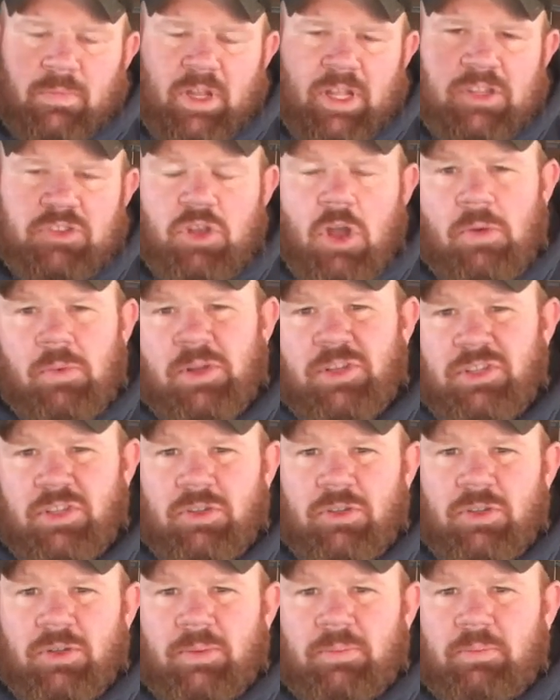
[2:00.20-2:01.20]
It's always a
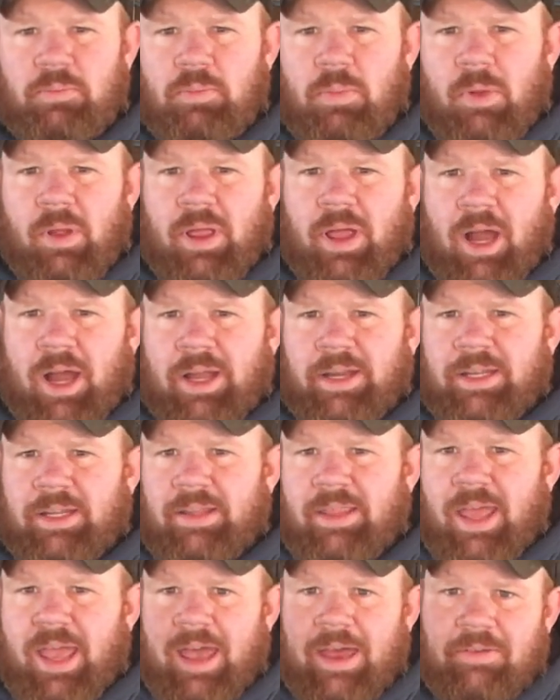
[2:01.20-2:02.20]
good idea
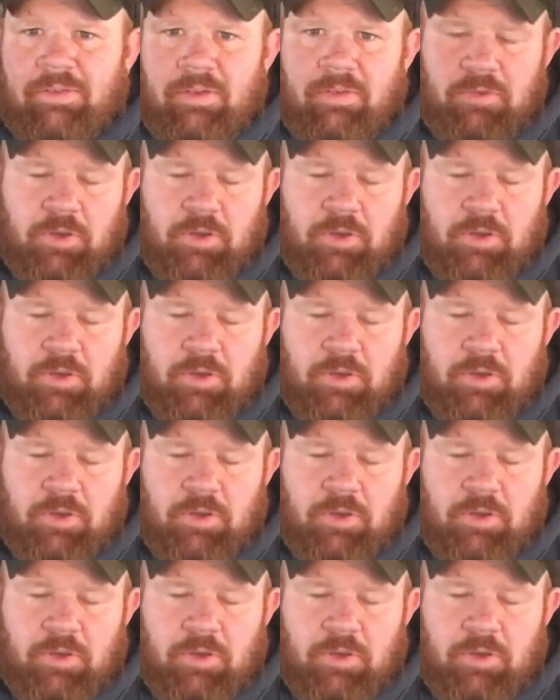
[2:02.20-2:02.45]
to have a